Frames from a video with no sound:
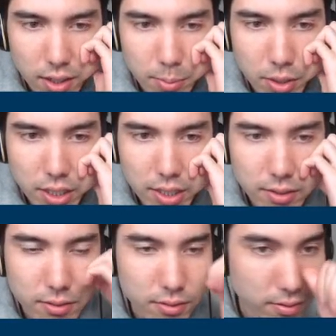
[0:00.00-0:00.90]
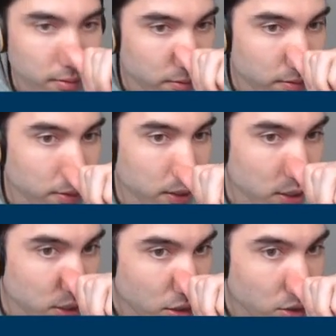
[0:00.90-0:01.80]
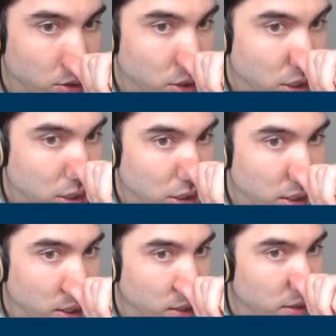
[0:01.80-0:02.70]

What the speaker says: But this is also just as good.